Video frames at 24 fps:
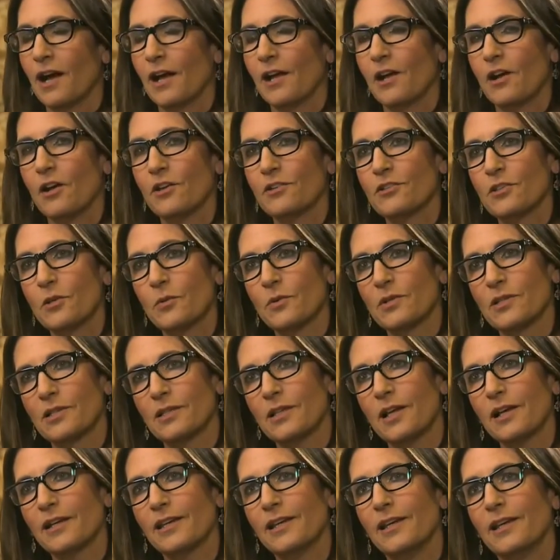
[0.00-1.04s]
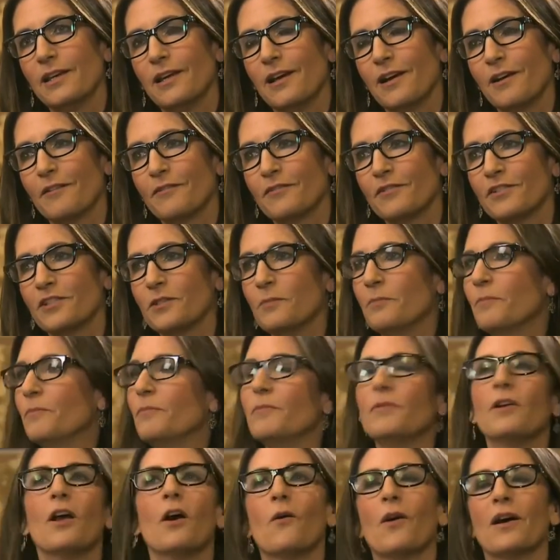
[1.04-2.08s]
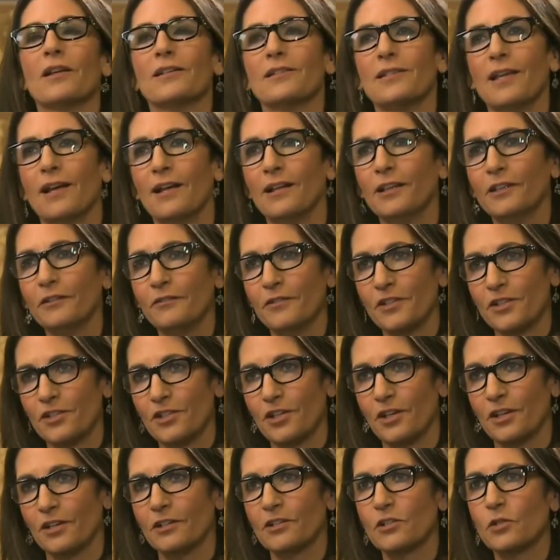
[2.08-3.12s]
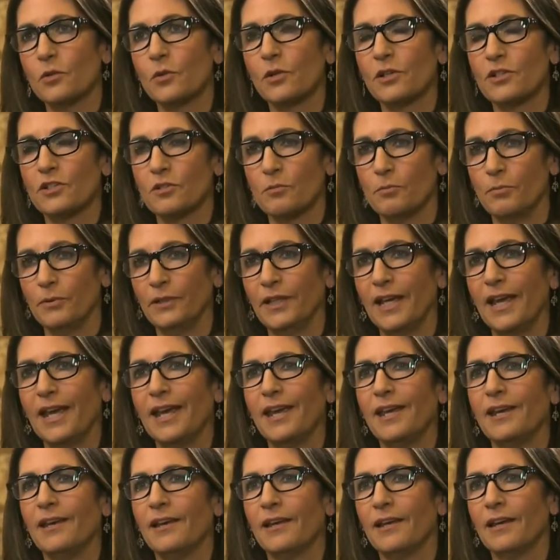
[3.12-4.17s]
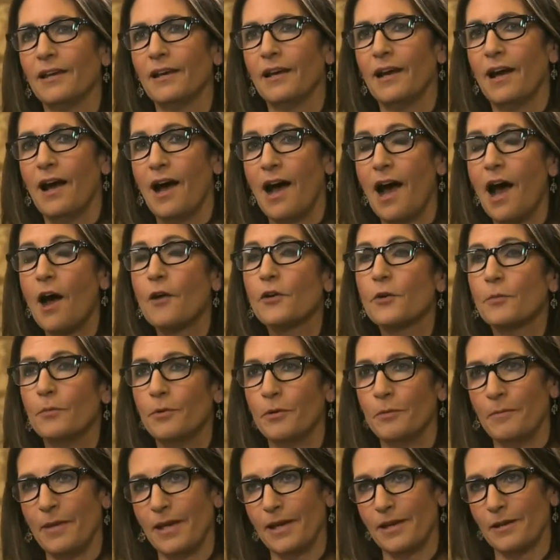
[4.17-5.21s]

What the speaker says: I also was lucky enough to go on television to explain how to put